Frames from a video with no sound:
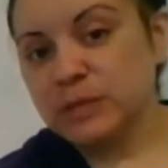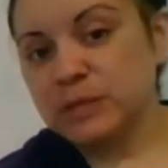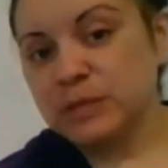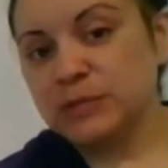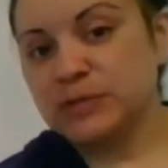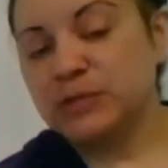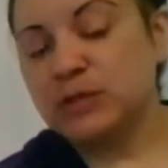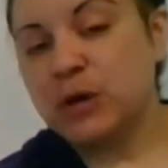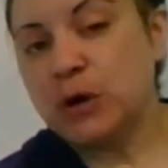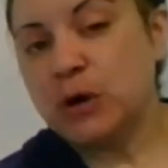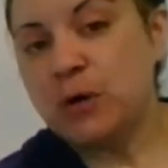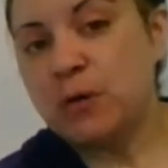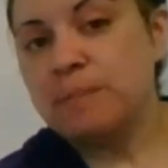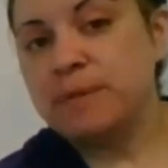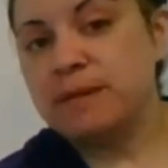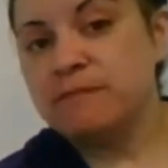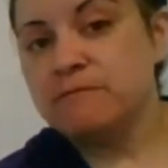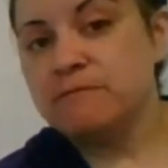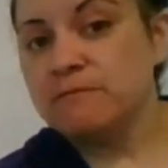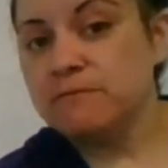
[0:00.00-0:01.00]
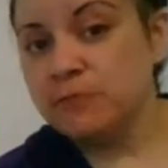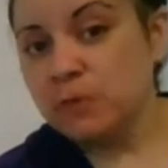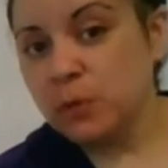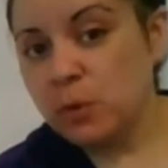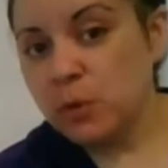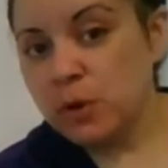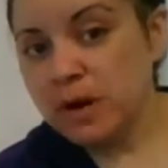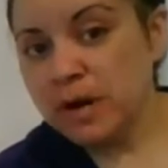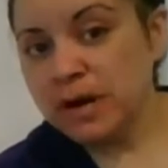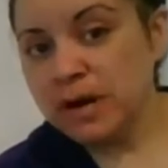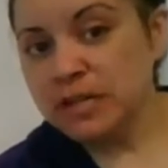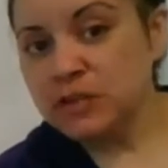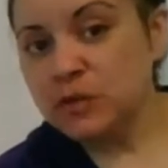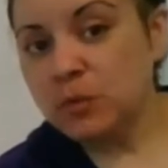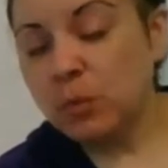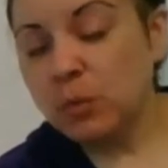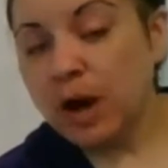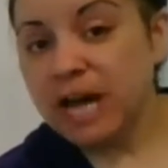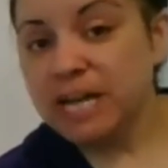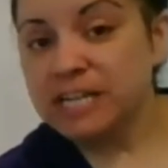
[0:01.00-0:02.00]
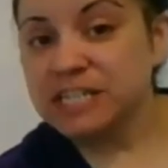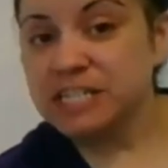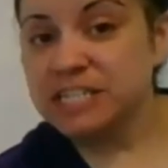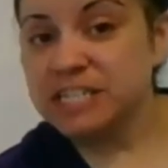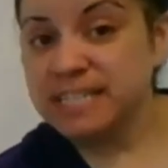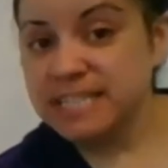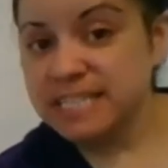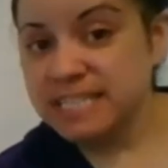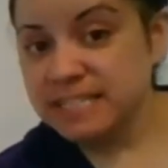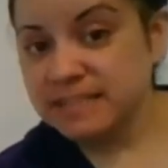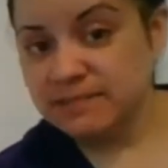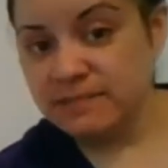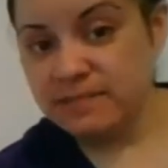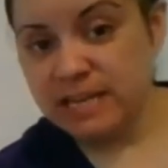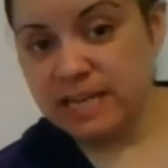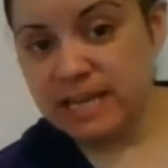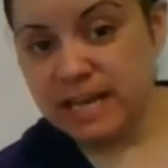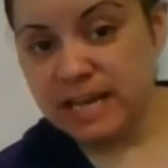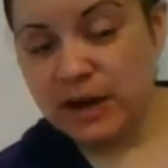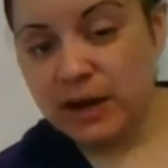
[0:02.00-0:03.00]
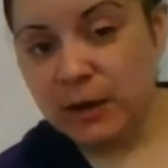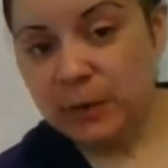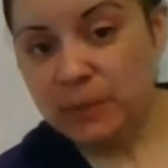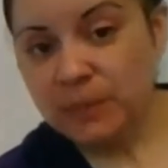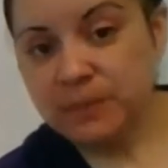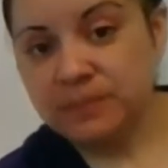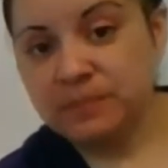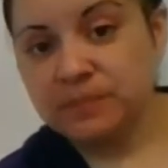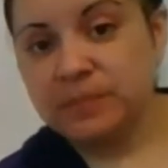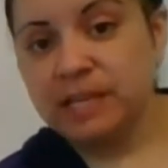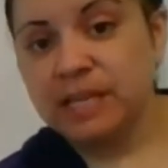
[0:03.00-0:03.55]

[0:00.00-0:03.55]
So before you watch this video,